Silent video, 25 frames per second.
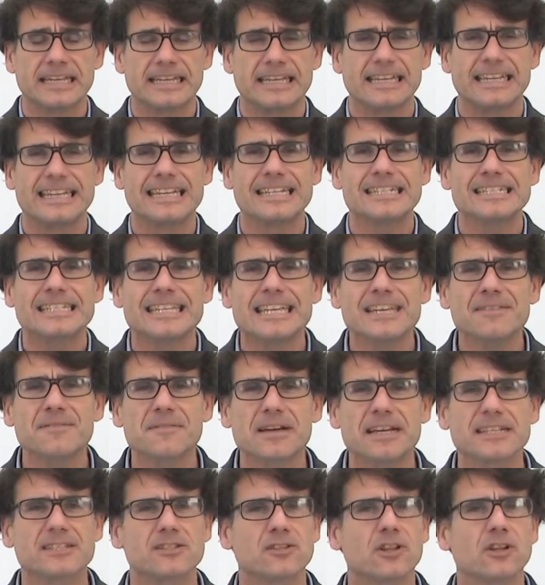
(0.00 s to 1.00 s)
It gives
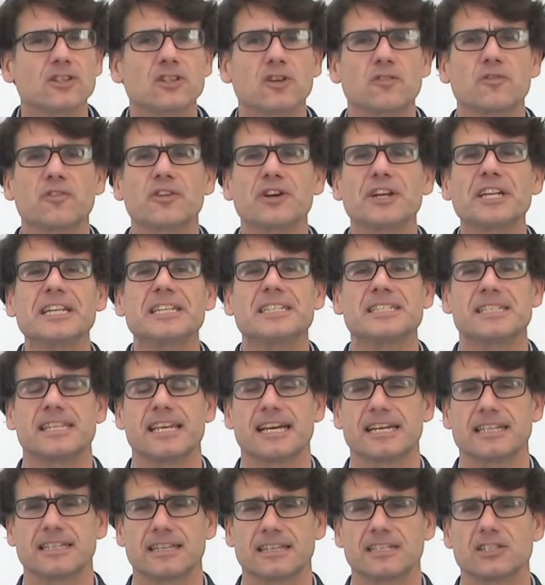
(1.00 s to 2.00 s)
us a lot of rich
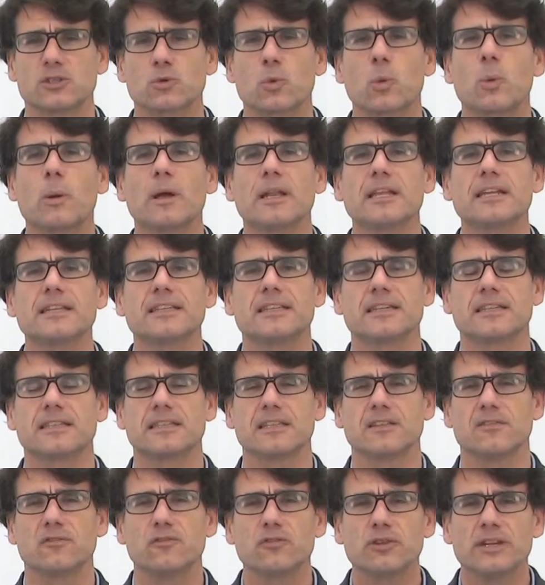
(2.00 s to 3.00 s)
data. It's
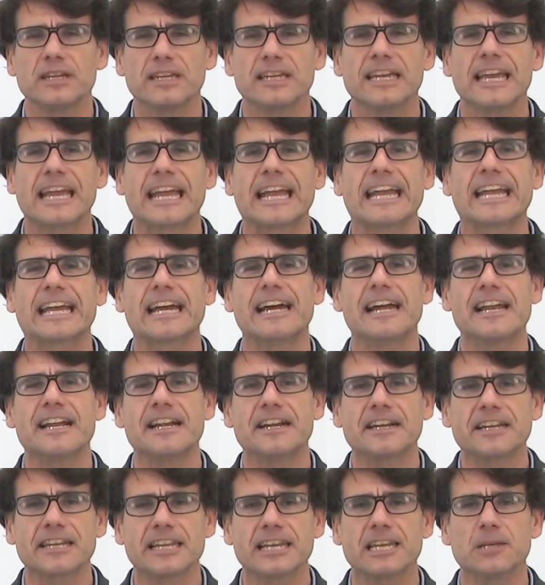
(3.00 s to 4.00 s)
qualitative. We can
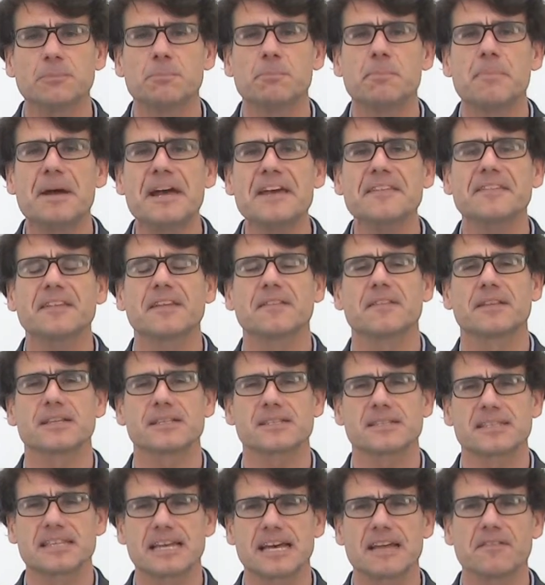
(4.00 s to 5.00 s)
really better
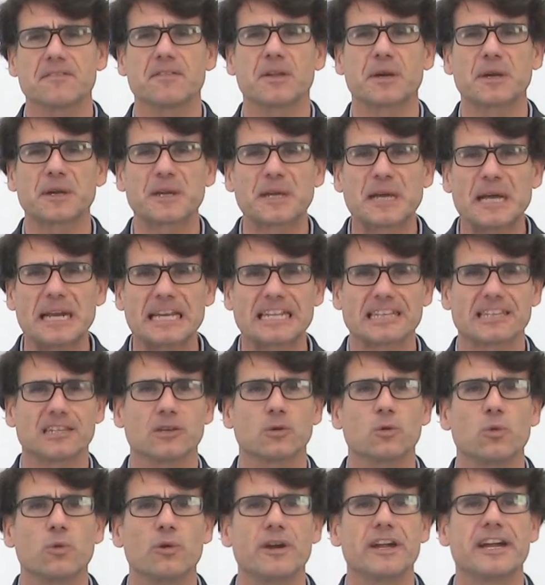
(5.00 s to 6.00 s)
understand the reality
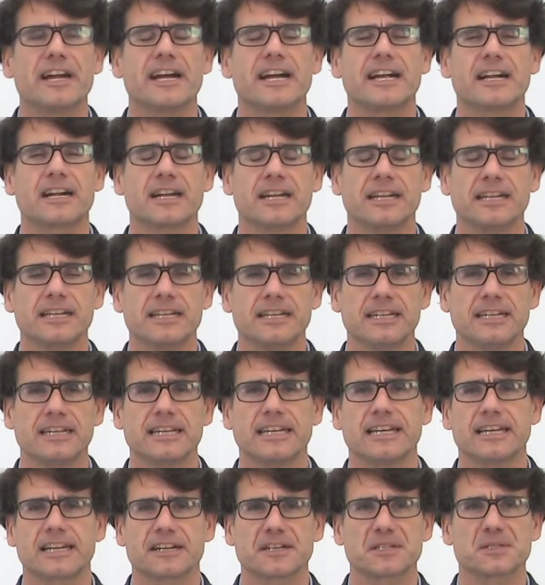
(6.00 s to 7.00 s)
we are
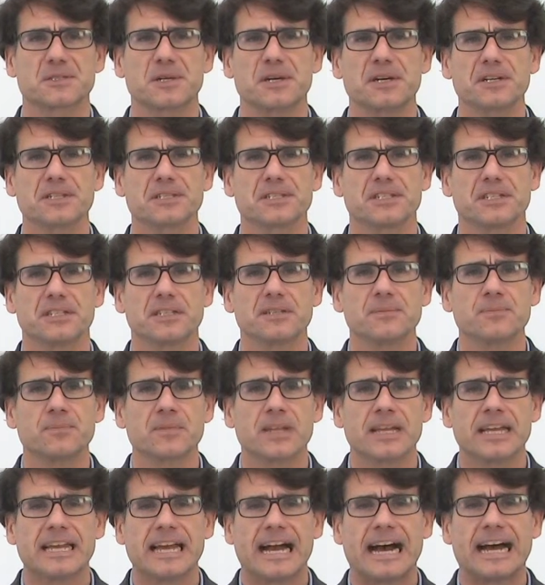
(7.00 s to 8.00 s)
researching.
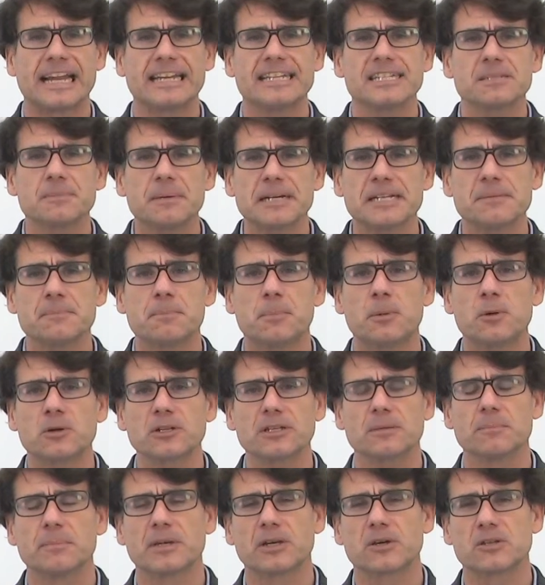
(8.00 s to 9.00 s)
And it's very
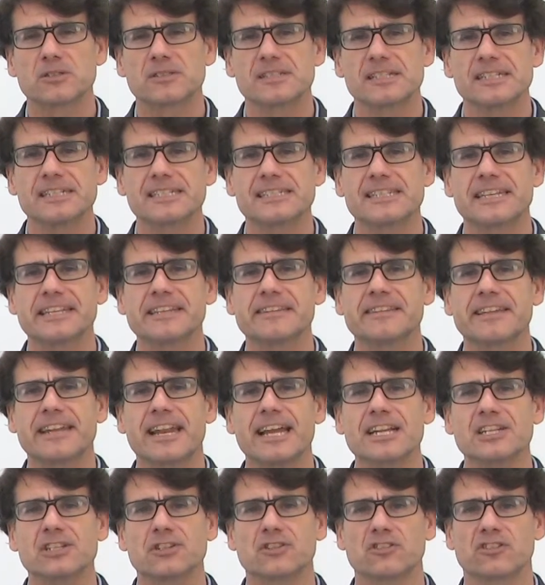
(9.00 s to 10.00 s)
important because there is the
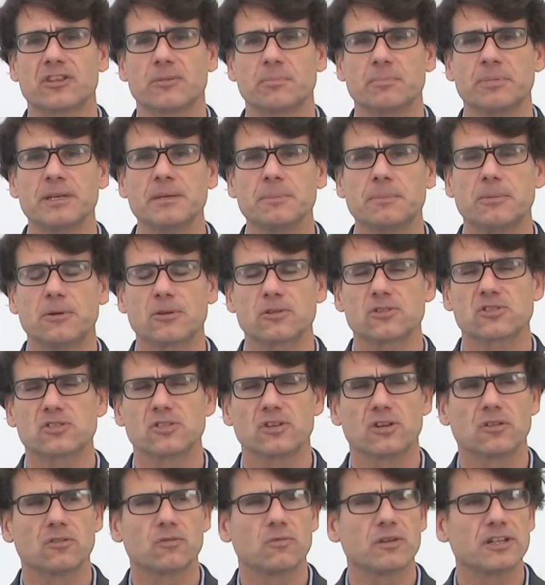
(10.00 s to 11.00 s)
interaction of the people.
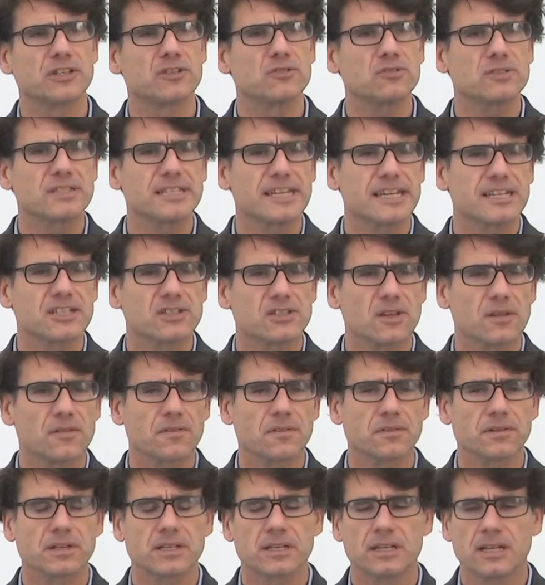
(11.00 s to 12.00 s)
So when you say
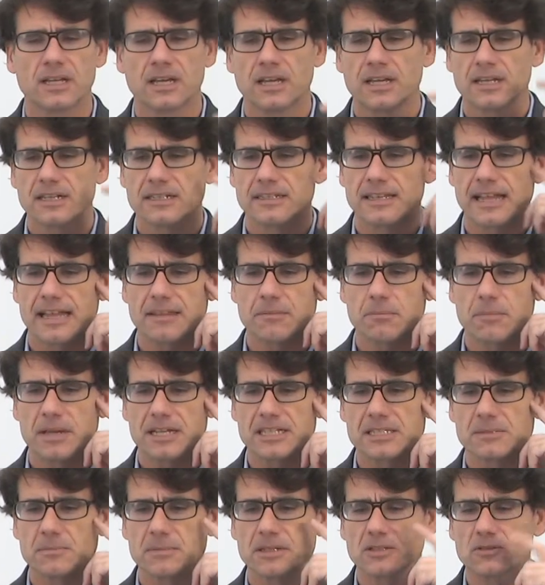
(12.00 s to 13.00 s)
something, that
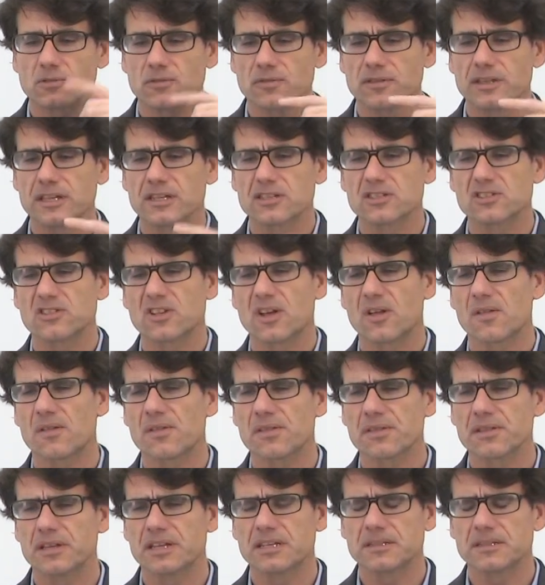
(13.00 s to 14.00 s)
makes me to think
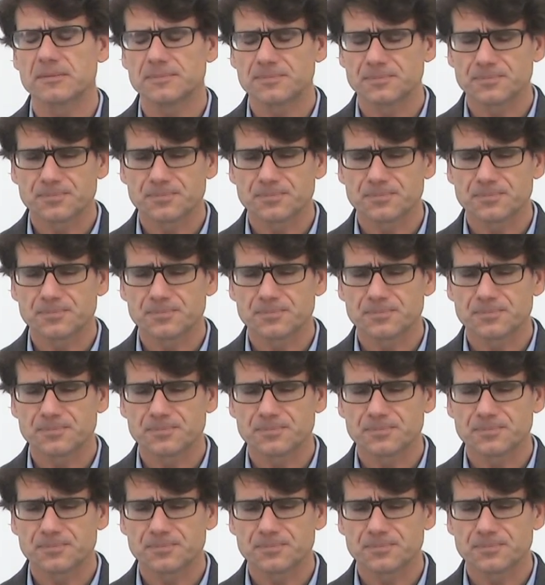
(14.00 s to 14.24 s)
something.